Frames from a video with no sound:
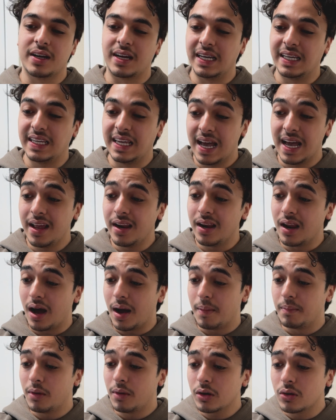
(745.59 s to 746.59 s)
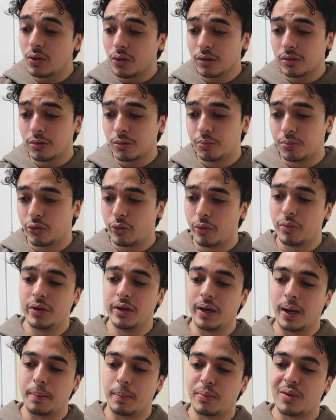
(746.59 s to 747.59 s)
Again, I'm not going through
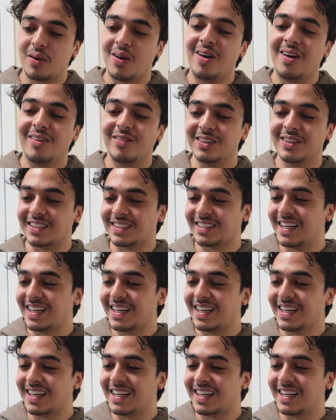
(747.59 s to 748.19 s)
puberty, I promise.